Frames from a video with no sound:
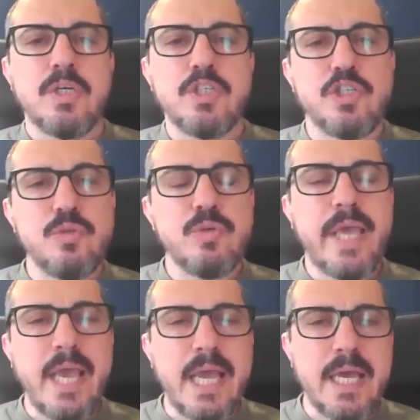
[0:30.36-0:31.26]
you
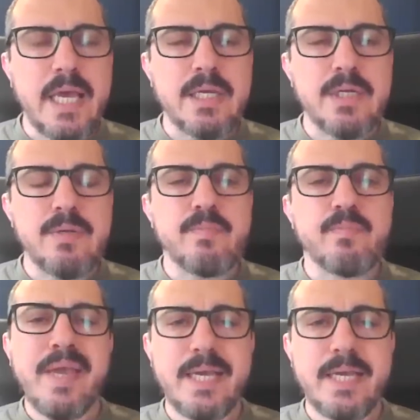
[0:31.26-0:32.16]
can
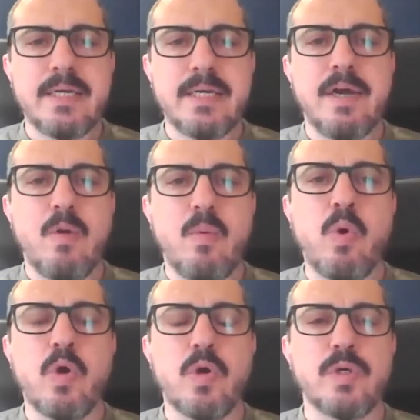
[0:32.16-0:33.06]
pick
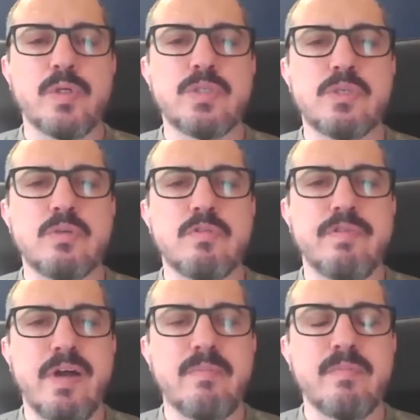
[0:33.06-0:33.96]
words
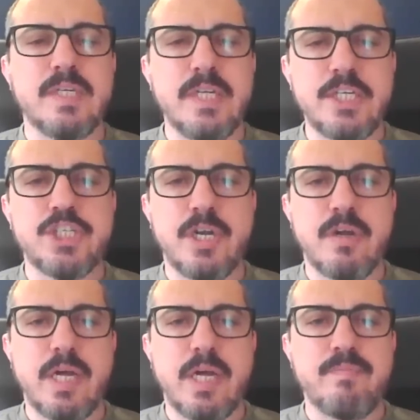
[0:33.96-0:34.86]
from the
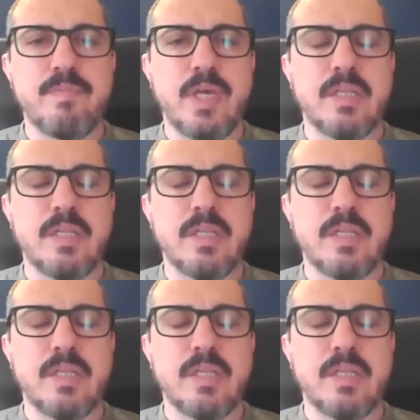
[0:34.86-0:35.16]
dictionary.